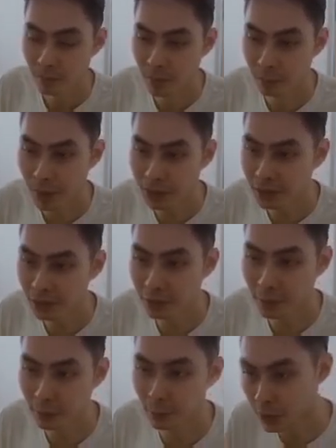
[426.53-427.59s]
Depending on
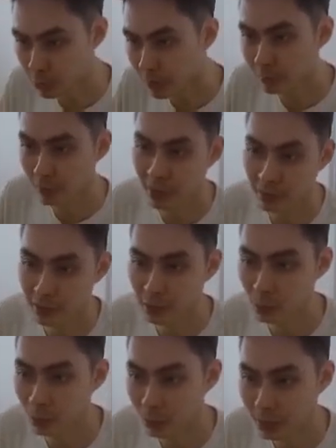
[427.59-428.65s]
the pre-trained weights that
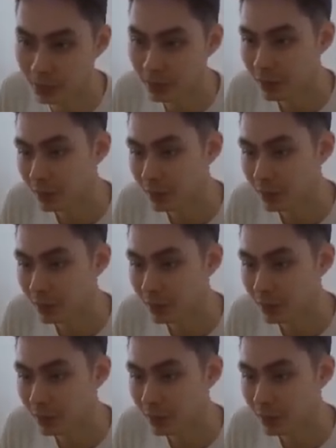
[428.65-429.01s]
you load in,